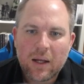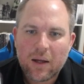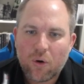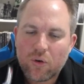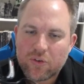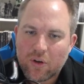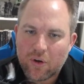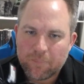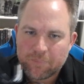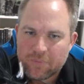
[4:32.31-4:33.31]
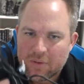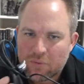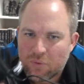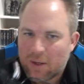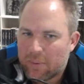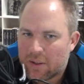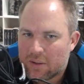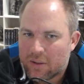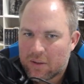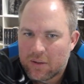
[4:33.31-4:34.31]
Also, this
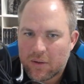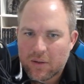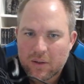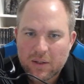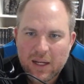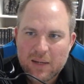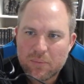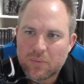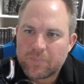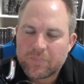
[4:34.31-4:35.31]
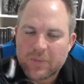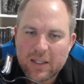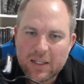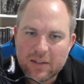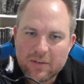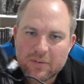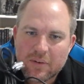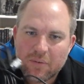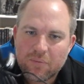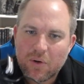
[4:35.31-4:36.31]
rubber cable is
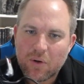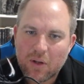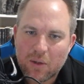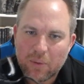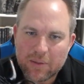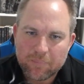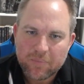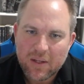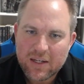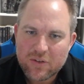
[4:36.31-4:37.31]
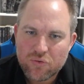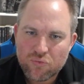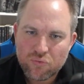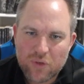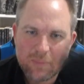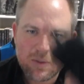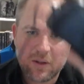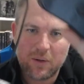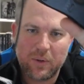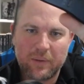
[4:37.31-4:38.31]
very lightweight, extremely
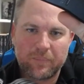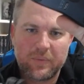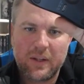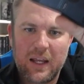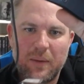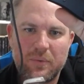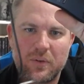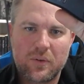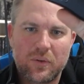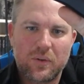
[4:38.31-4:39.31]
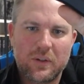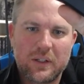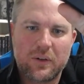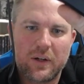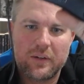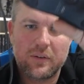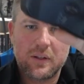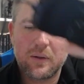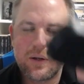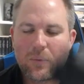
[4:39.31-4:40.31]
lightweight, absolutely crazily
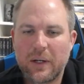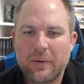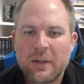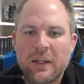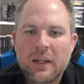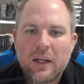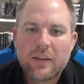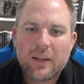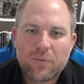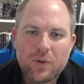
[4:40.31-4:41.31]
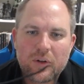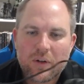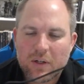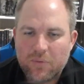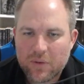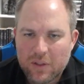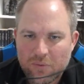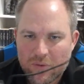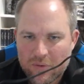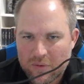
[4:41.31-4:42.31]
lightweight. Therefore, you're not going to feel any
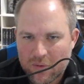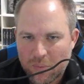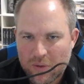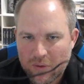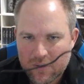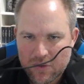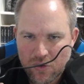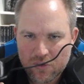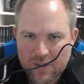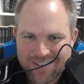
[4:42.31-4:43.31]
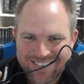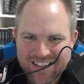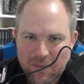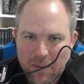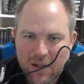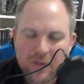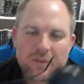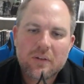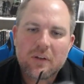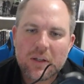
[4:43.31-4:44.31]
resistance when you're actually using said
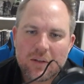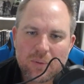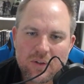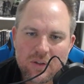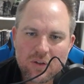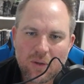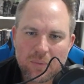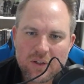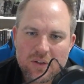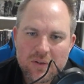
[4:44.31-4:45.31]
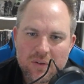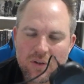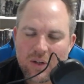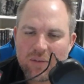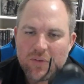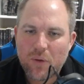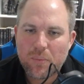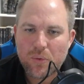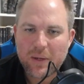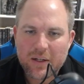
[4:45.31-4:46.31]
mouse, especially in competition. So you're going to have no
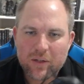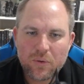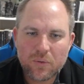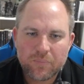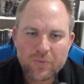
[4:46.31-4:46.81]
pullback at all.